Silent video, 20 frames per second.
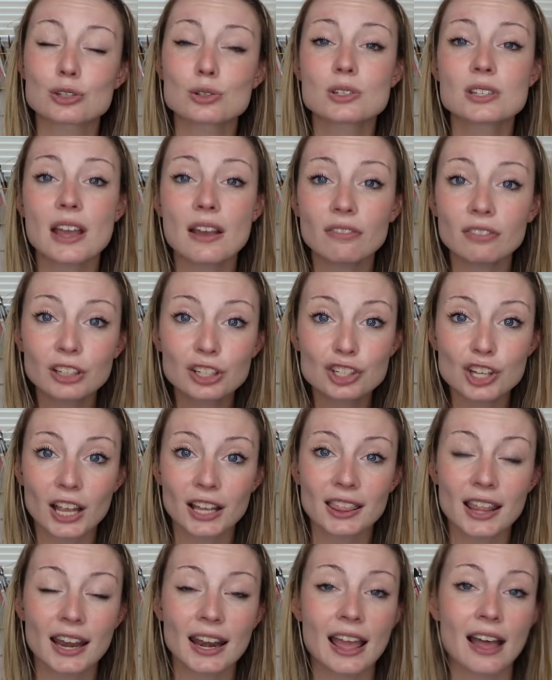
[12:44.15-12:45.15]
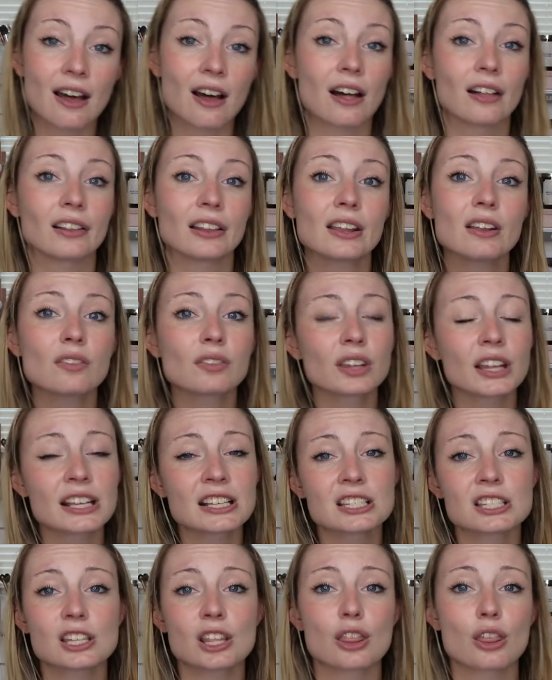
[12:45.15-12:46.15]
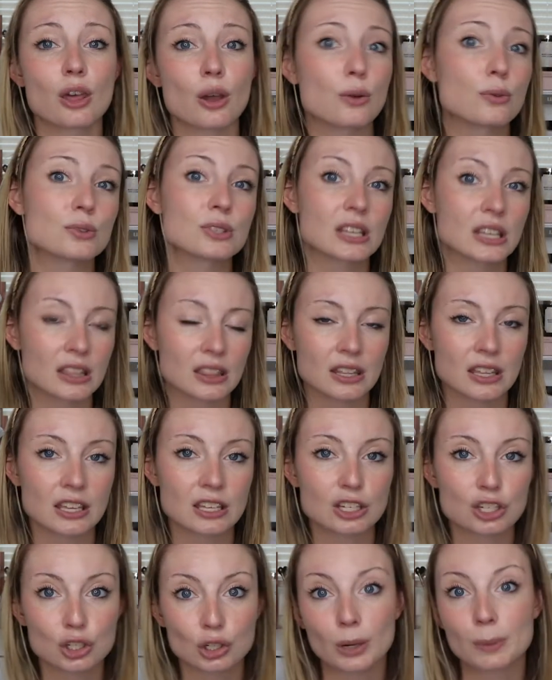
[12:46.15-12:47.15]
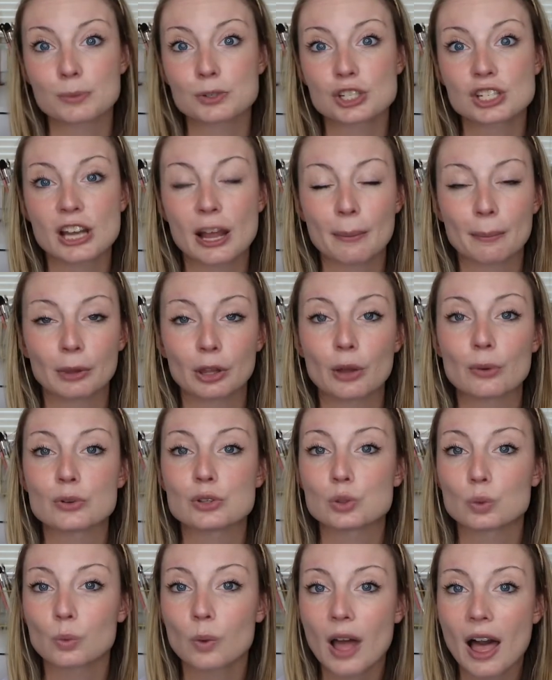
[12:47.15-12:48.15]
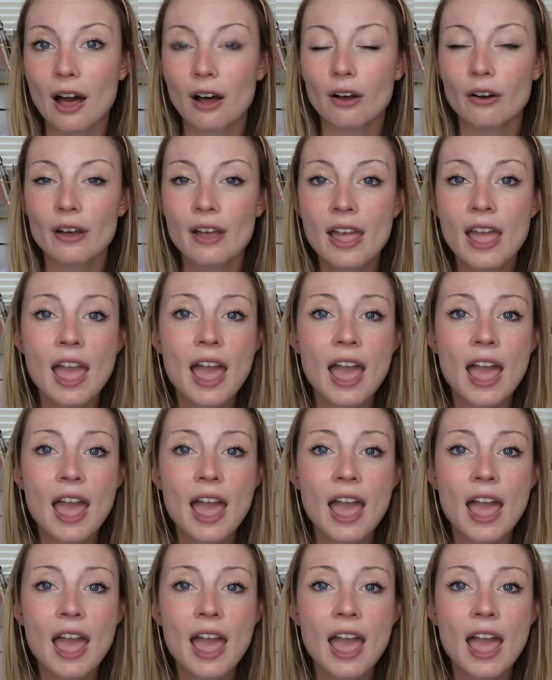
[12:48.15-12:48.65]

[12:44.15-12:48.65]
So definitely check that out. I'll leave links to those in the description down below as well.